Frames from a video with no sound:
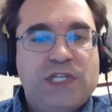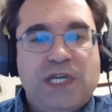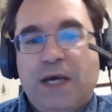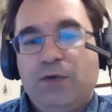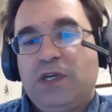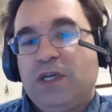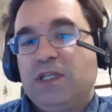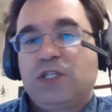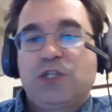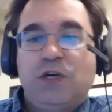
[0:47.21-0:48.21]
and how you can
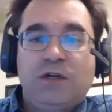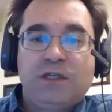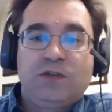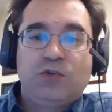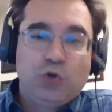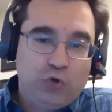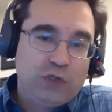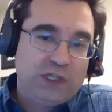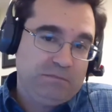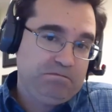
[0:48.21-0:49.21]
get started
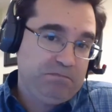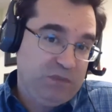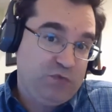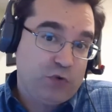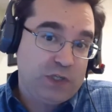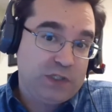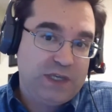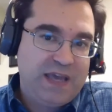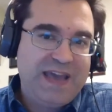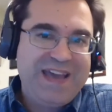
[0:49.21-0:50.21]
early for it,
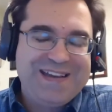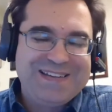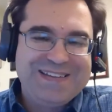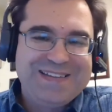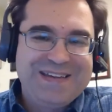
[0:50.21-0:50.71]
and